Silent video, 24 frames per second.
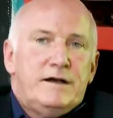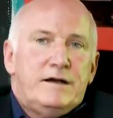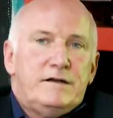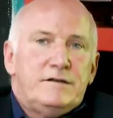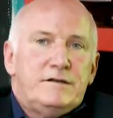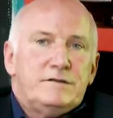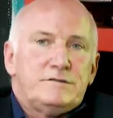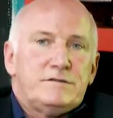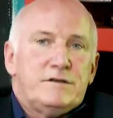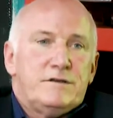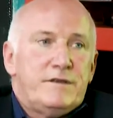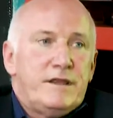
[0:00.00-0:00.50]

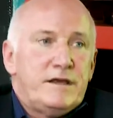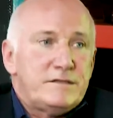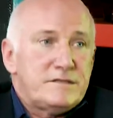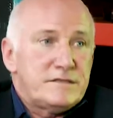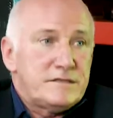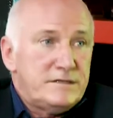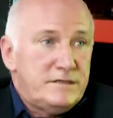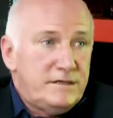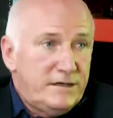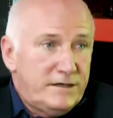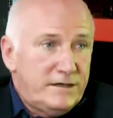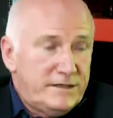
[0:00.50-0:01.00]
So that's
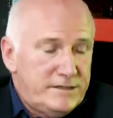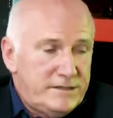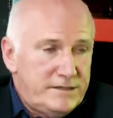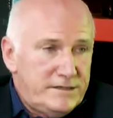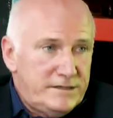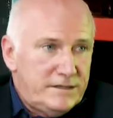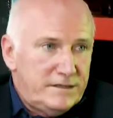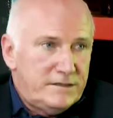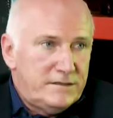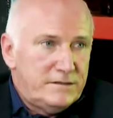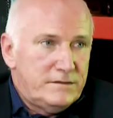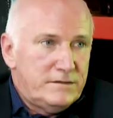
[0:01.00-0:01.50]
the
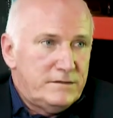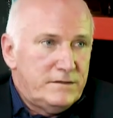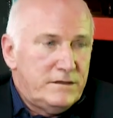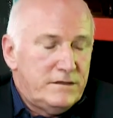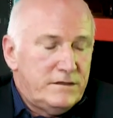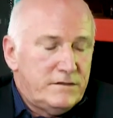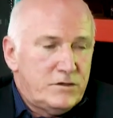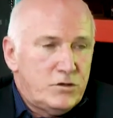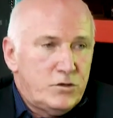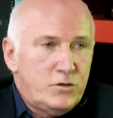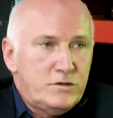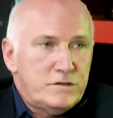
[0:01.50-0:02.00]
idea.
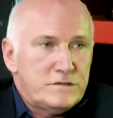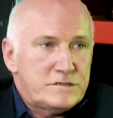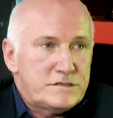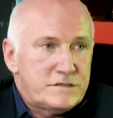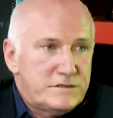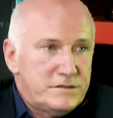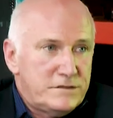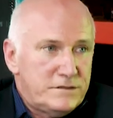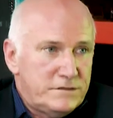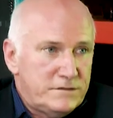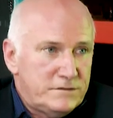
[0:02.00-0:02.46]
Of course,